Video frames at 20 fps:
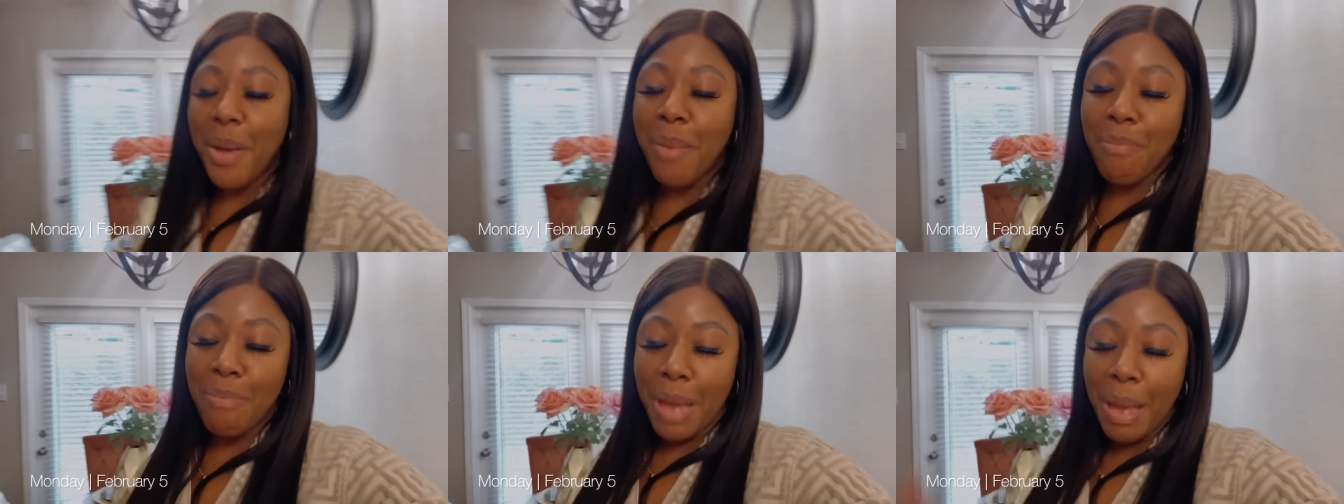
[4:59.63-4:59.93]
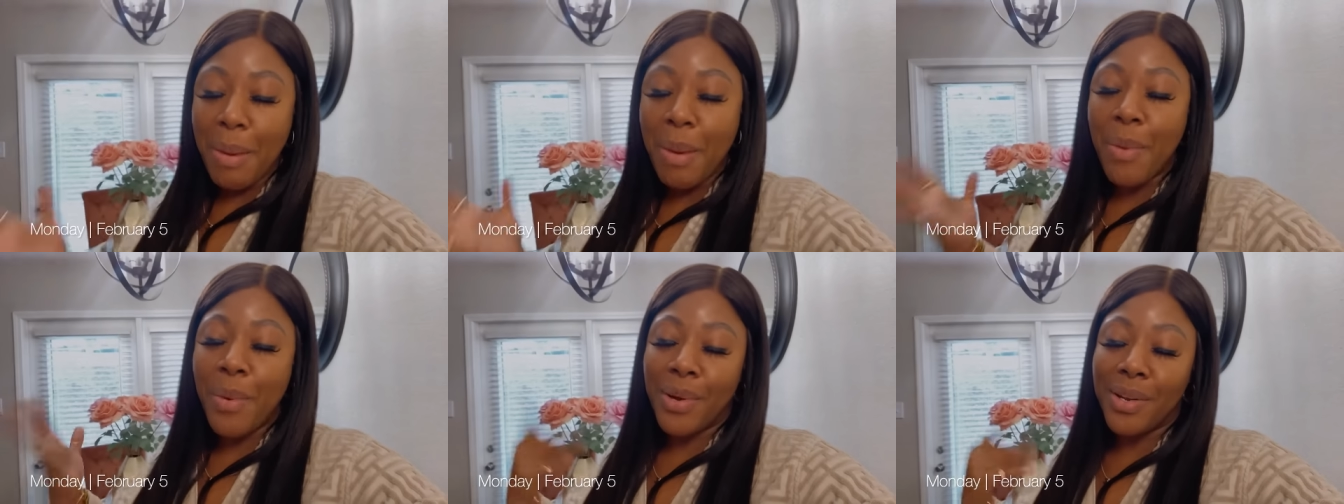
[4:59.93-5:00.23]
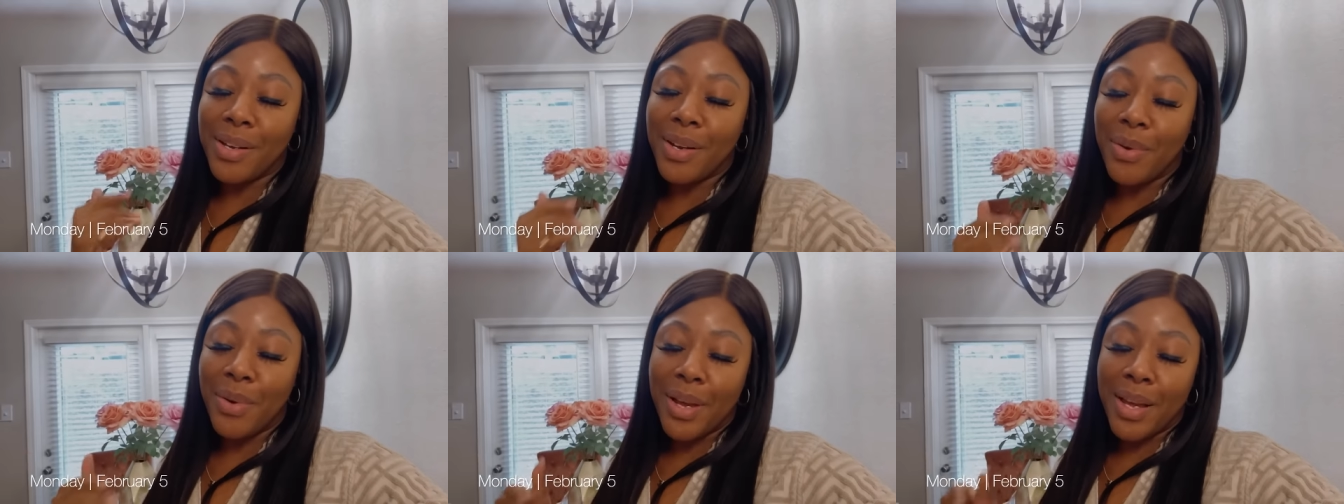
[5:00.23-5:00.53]
maybe
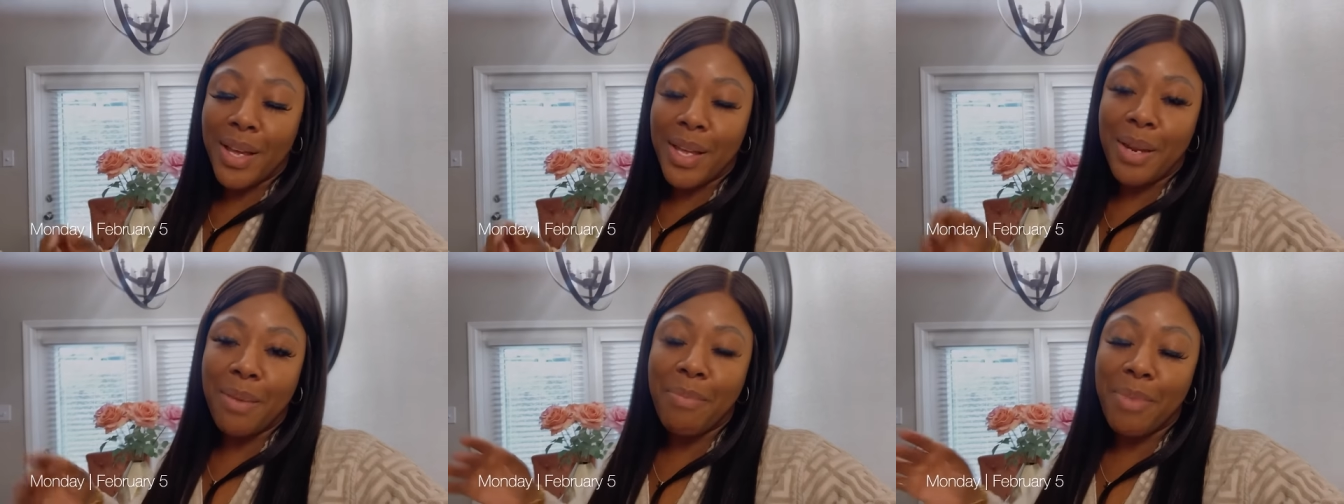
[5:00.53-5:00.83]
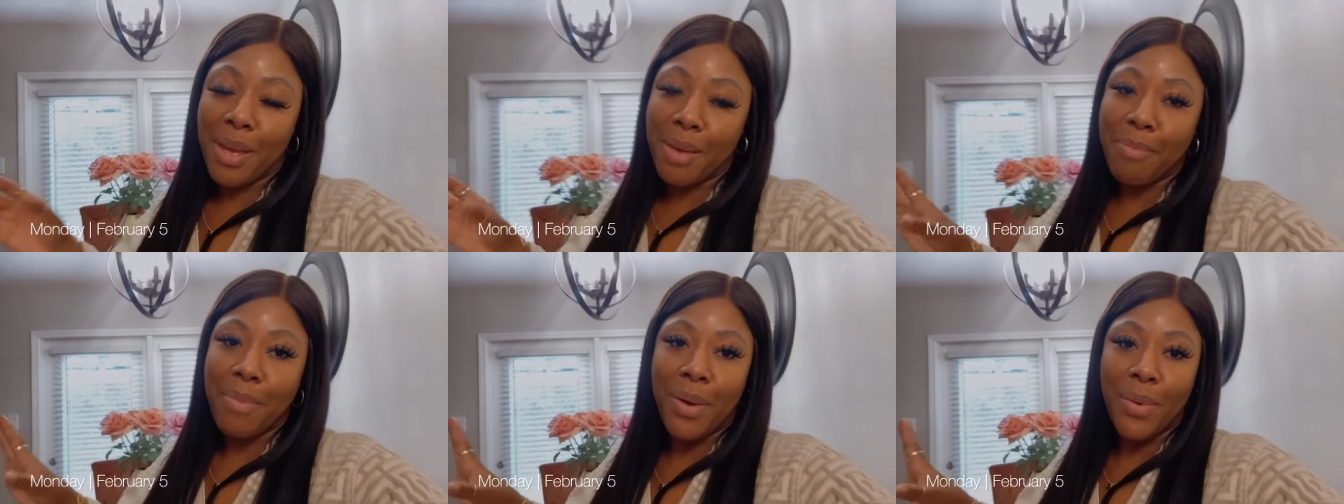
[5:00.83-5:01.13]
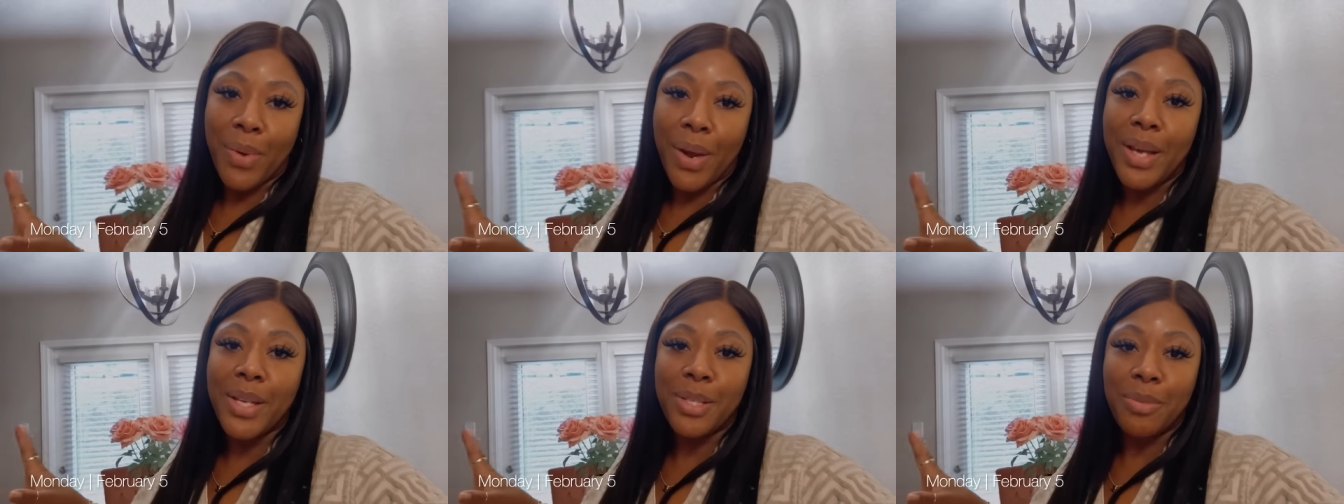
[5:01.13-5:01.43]
wanna go ahead and make my
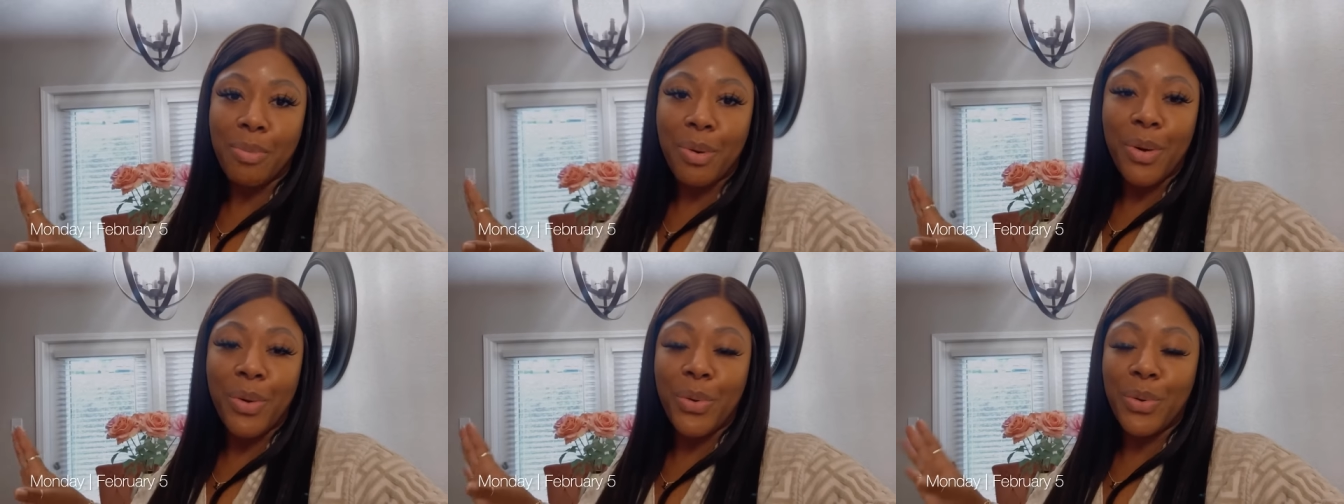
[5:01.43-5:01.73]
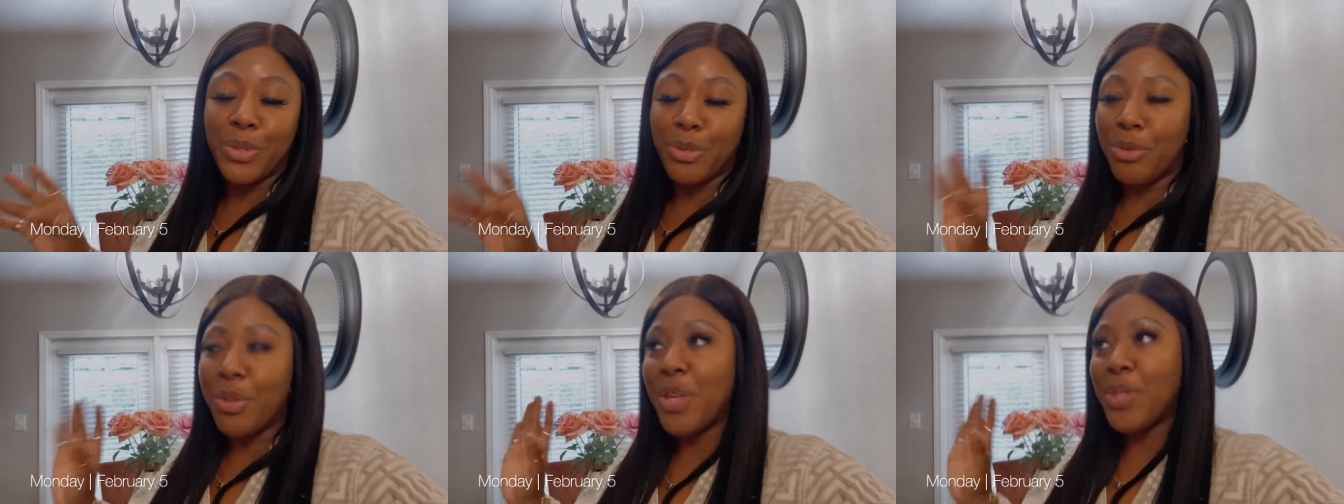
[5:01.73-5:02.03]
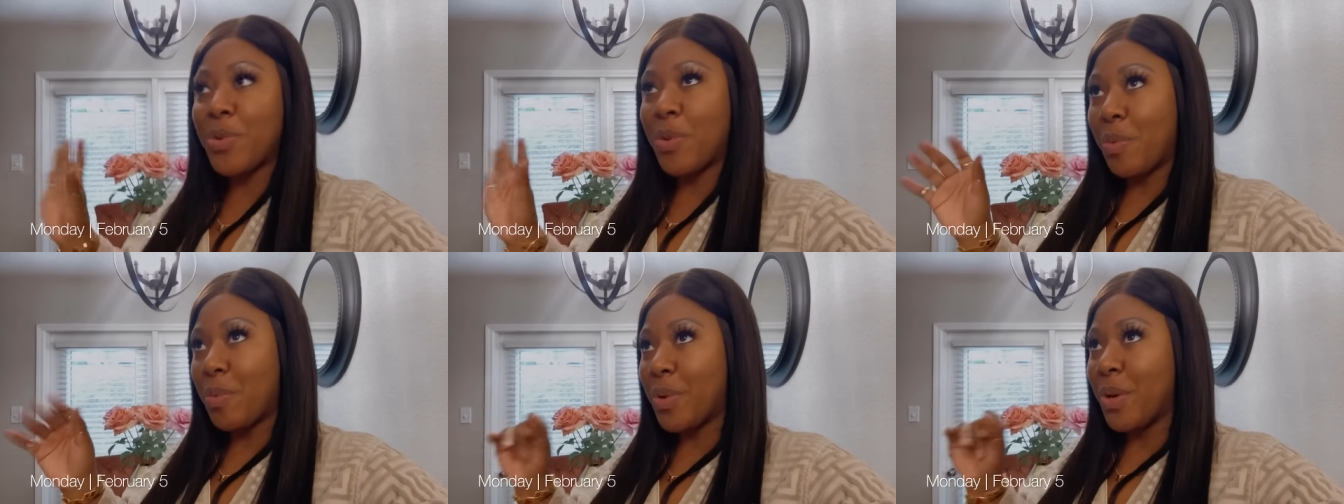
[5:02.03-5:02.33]
rice bowl. So
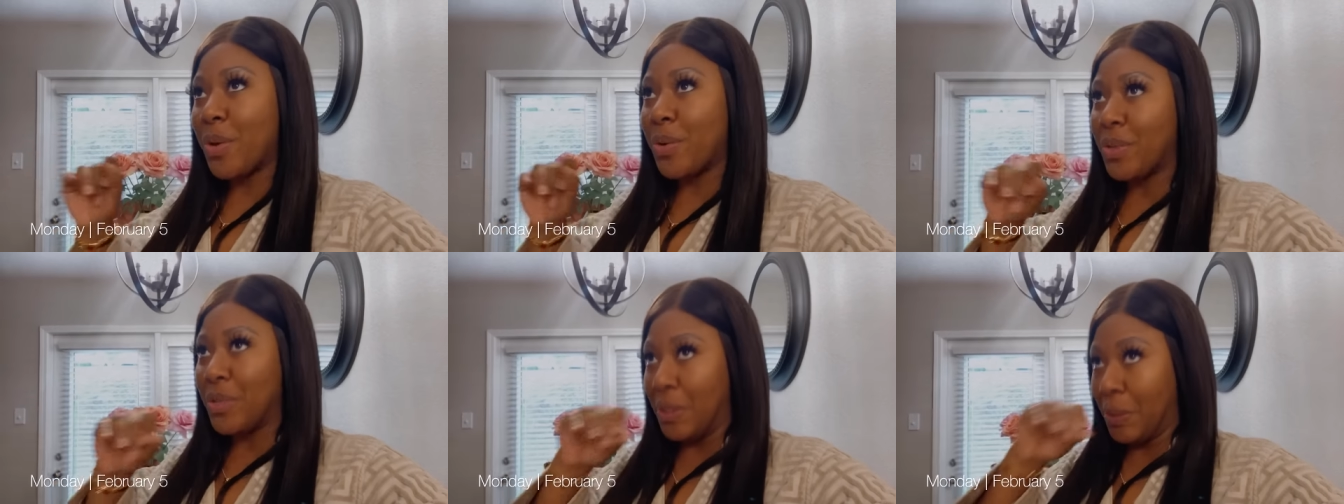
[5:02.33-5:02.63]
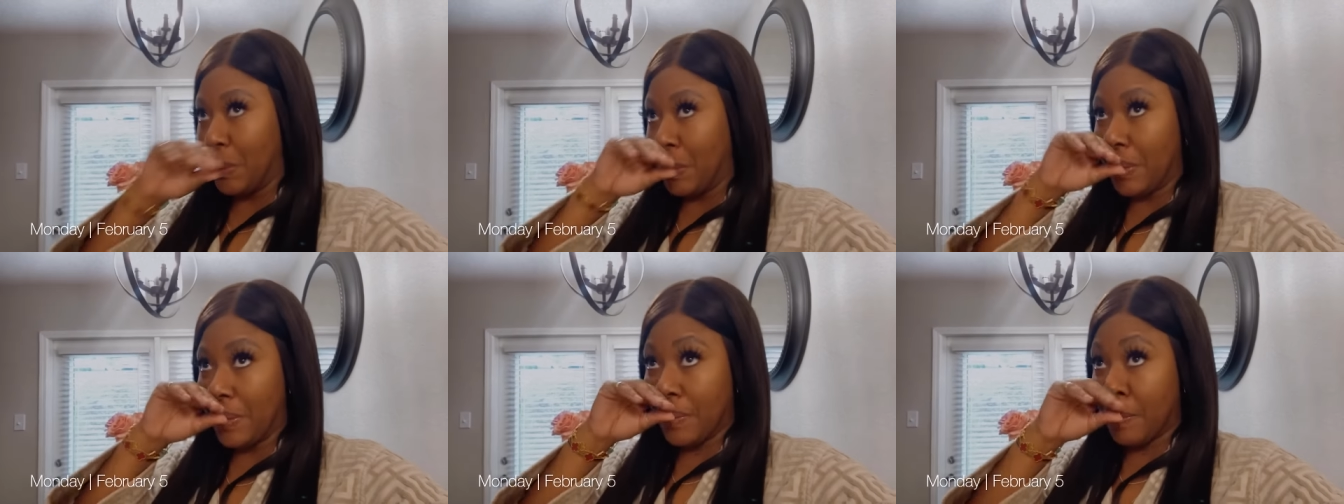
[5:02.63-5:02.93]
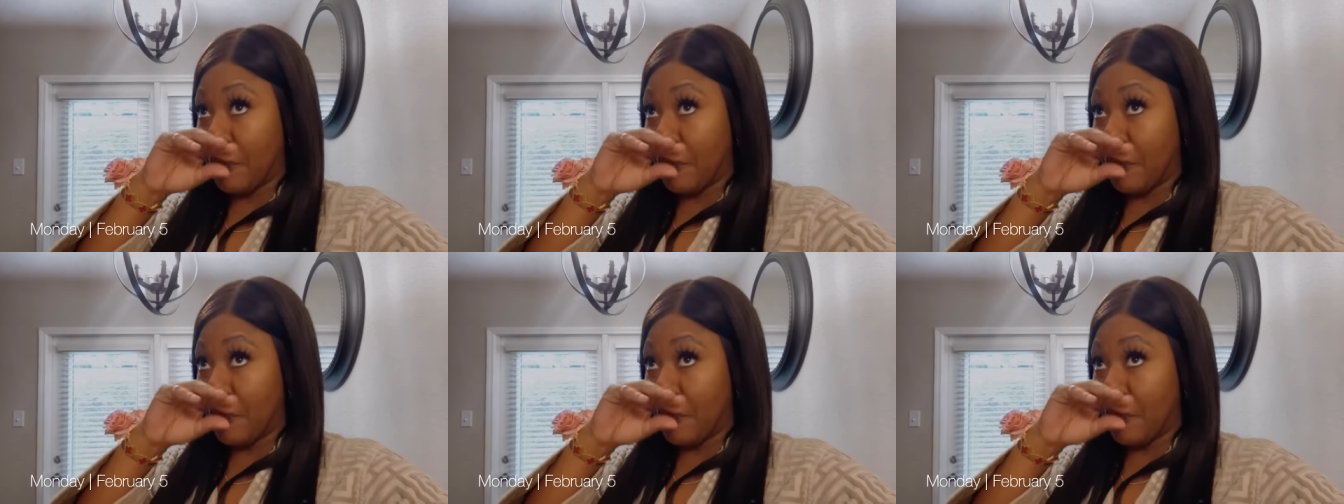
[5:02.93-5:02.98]
that's what we're gonna do.